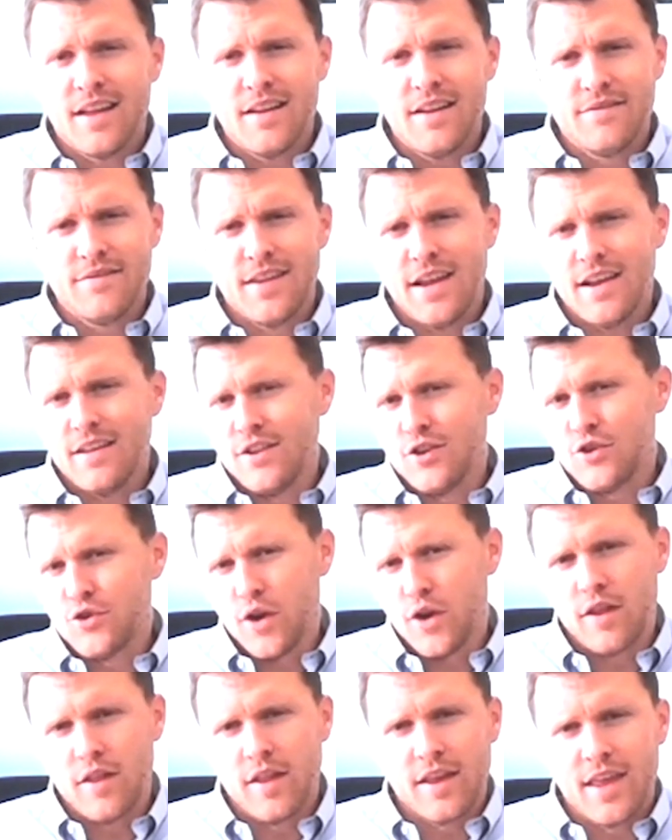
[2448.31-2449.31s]
But instead of taking
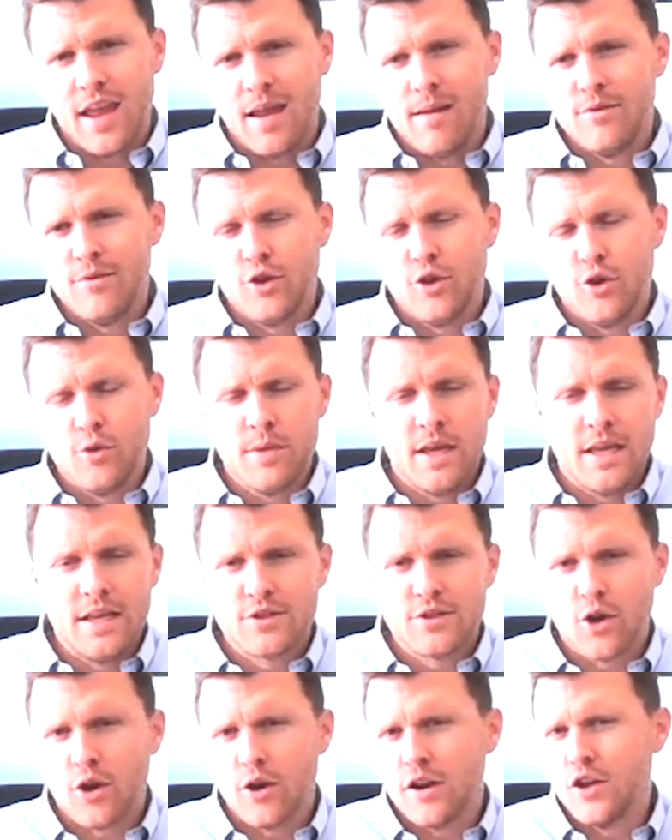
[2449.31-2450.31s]
the trail that came to
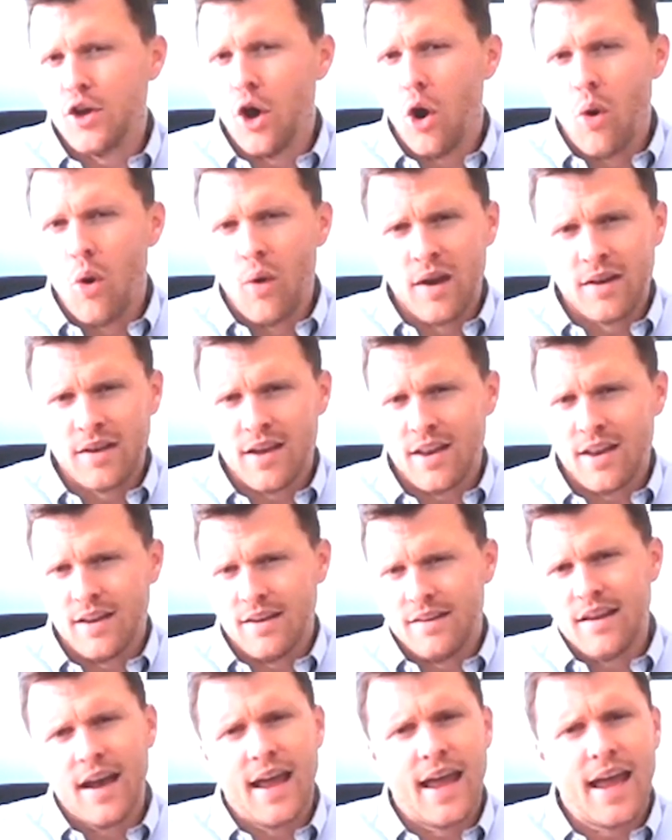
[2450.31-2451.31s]
me, he started going
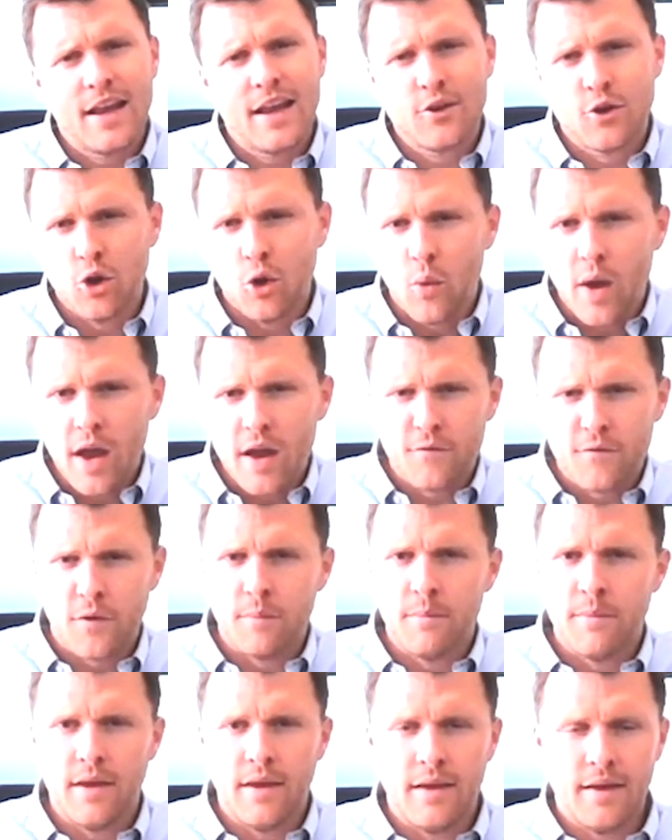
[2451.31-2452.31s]
kind of diagonal away
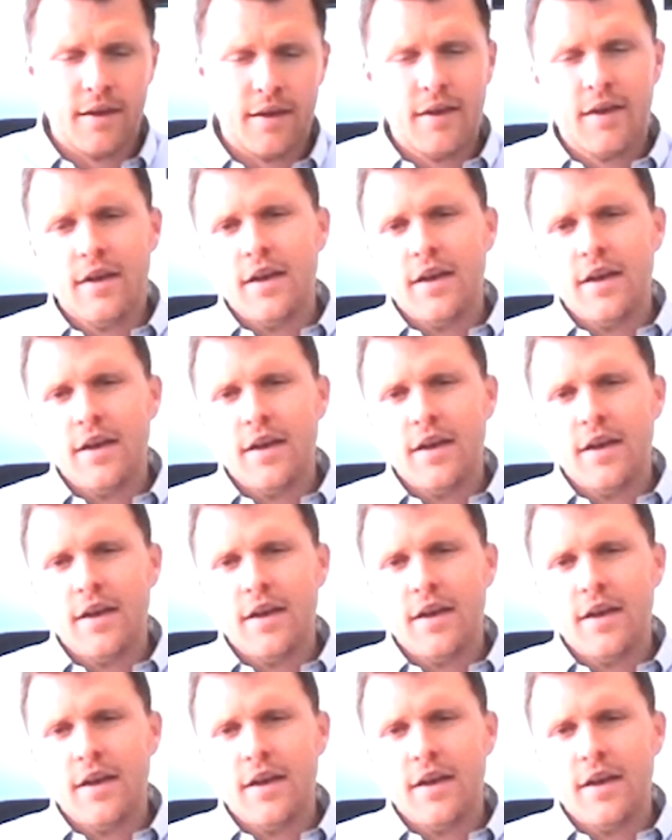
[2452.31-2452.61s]
from me.